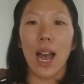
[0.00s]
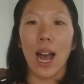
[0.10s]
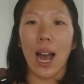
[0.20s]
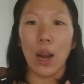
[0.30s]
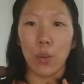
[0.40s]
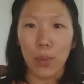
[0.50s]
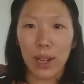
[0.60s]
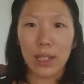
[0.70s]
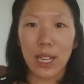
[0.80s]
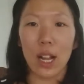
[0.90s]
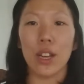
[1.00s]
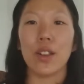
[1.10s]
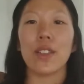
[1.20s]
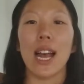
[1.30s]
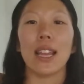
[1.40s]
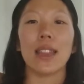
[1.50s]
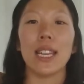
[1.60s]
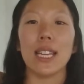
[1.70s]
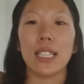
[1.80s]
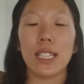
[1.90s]
I will tell you that
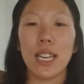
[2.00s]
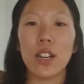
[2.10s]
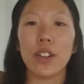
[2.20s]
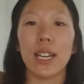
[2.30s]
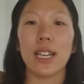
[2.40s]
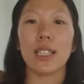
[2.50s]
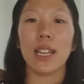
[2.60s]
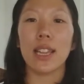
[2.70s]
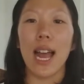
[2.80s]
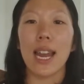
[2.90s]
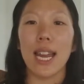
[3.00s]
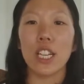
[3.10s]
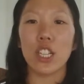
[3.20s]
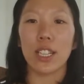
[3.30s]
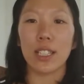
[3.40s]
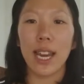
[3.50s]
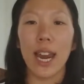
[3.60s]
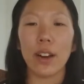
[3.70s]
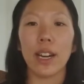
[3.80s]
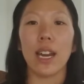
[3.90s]
the secret that Asians
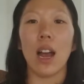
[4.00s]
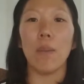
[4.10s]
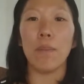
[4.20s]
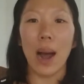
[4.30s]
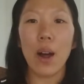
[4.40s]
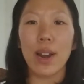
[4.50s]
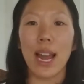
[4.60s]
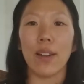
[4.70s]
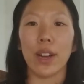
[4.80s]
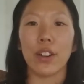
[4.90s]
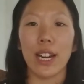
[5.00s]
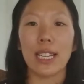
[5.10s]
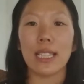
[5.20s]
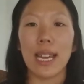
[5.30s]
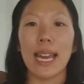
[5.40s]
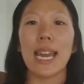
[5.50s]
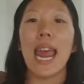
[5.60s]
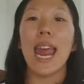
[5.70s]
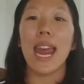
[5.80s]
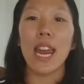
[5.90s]
carry about having great skin,
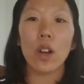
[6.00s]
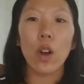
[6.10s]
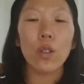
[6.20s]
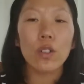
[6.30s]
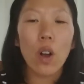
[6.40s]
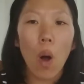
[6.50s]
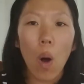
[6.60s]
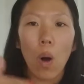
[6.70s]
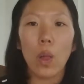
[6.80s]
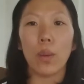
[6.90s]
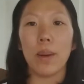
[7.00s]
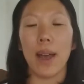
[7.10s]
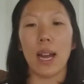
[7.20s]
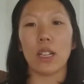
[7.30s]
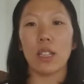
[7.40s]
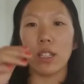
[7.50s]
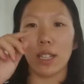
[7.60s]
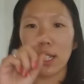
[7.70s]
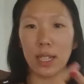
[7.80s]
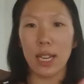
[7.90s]
it goes all the way back to
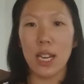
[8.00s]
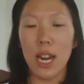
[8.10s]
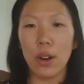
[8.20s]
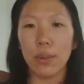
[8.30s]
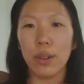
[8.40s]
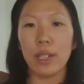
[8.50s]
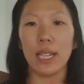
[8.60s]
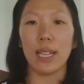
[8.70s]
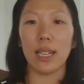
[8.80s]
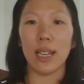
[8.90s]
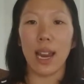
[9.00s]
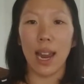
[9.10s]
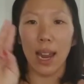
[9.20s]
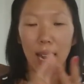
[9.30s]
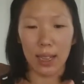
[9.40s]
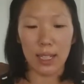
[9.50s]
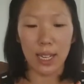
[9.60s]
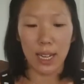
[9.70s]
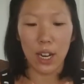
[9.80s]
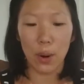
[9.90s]
the skincare routine and the
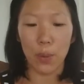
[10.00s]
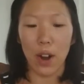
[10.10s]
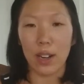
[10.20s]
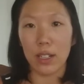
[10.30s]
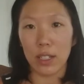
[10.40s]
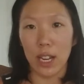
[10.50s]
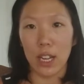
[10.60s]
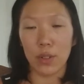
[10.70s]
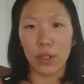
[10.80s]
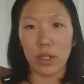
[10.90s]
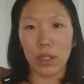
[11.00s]
skincare products they use.